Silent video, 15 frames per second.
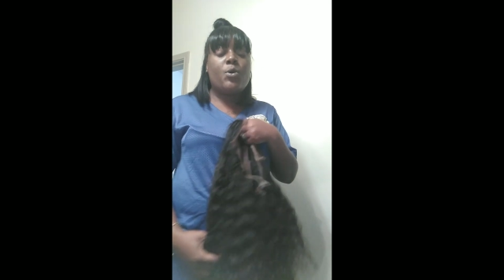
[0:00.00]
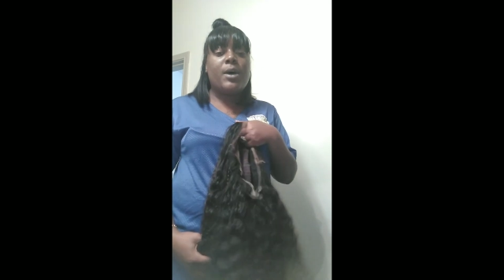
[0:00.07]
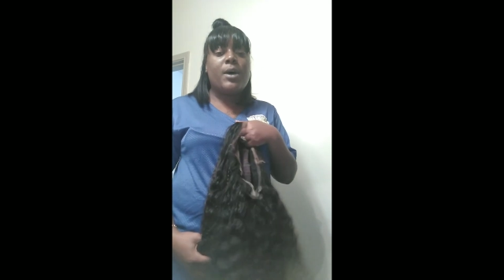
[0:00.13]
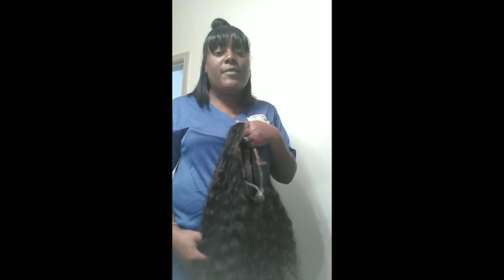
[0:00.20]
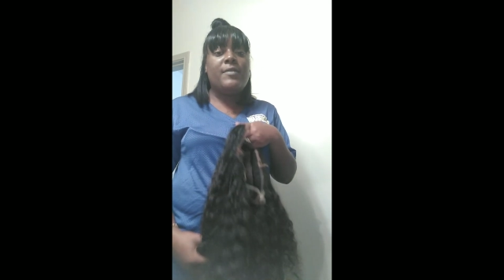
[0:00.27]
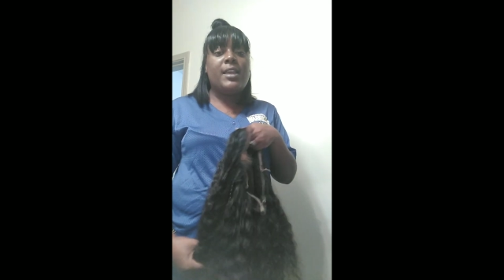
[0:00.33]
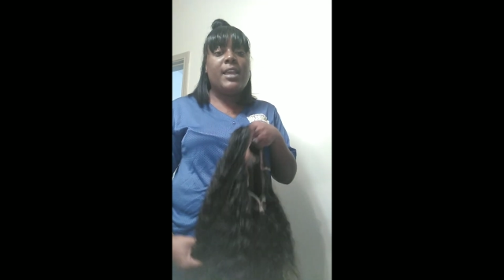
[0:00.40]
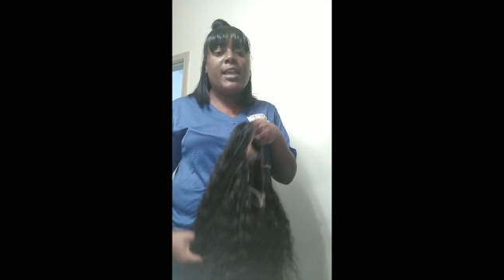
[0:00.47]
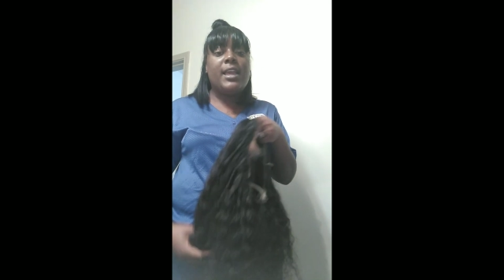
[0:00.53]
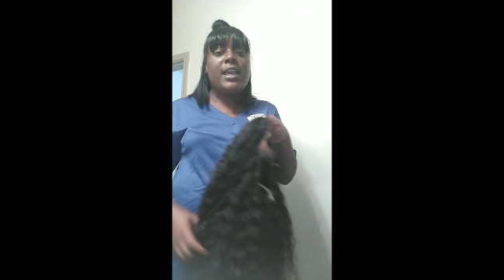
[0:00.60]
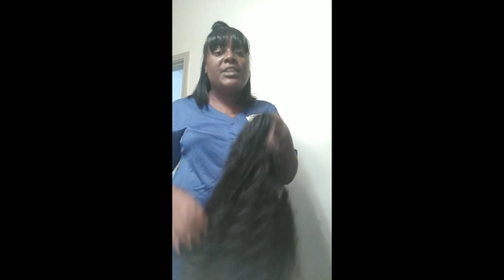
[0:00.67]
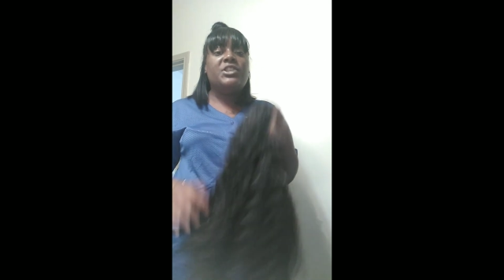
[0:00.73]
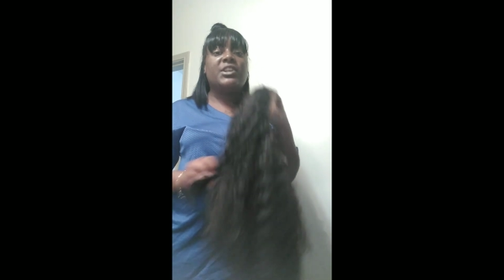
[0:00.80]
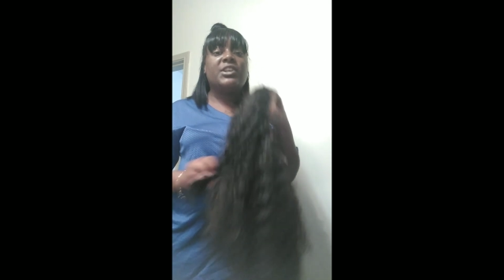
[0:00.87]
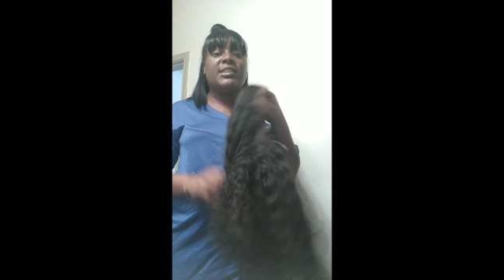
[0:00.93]
on
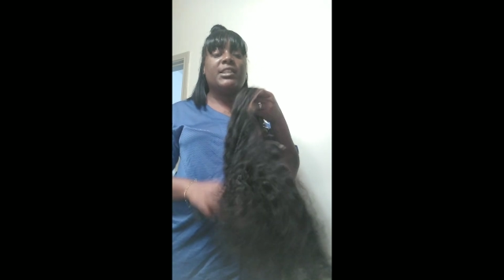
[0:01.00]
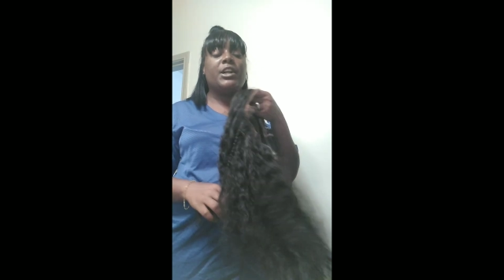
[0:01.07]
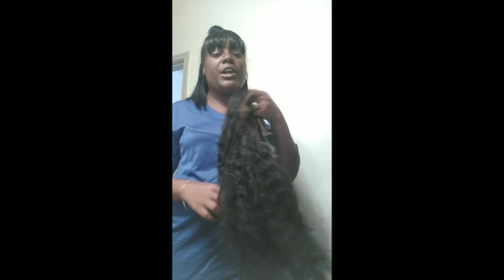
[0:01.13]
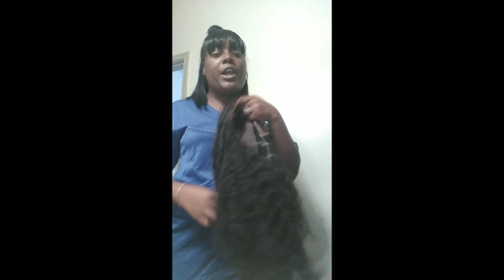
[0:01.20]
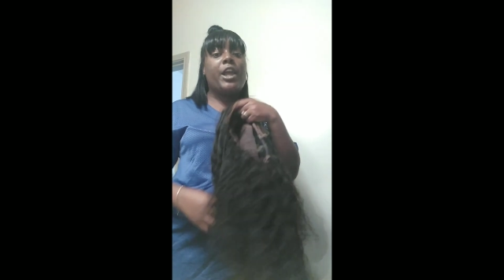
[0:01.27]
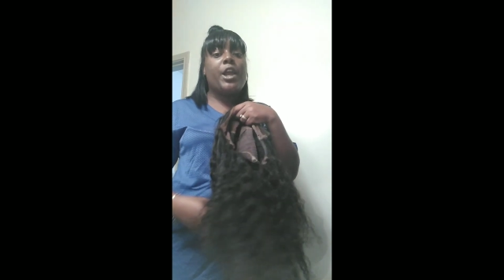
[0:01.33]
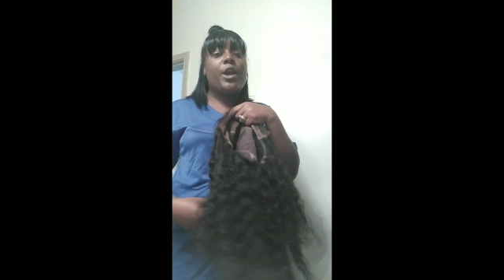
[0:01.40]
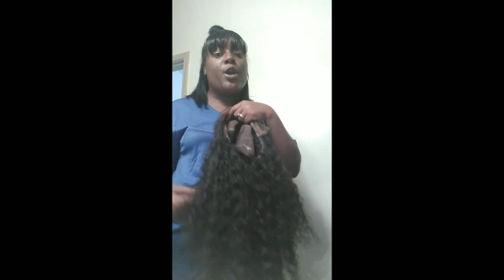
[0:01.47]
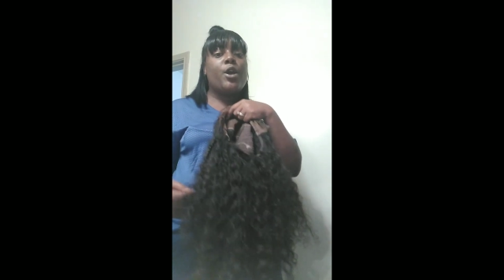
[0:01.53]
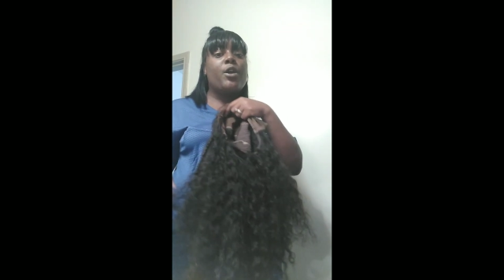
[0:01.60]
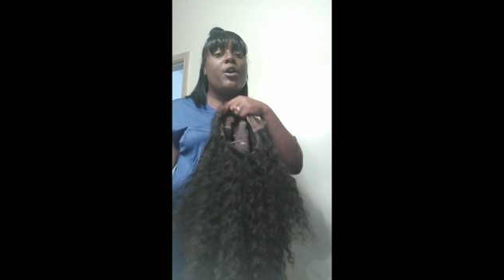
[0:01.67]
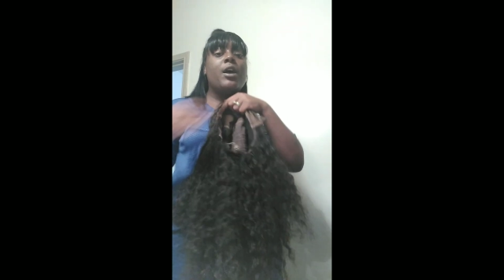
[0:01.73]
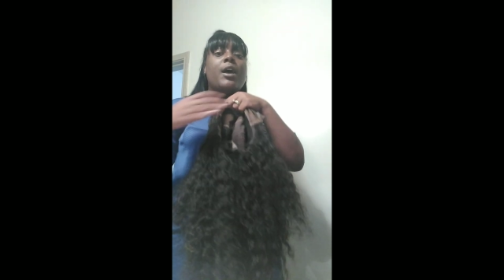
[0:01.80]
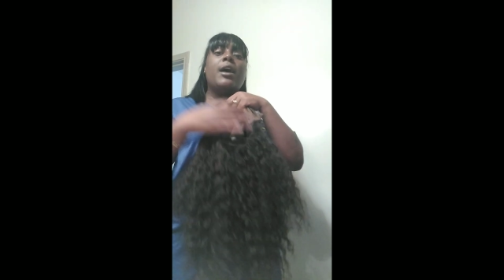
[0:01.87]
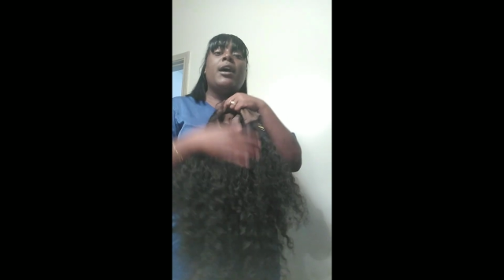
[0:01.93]
the Jessica
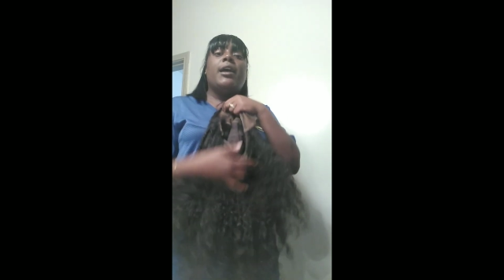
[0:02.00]
hair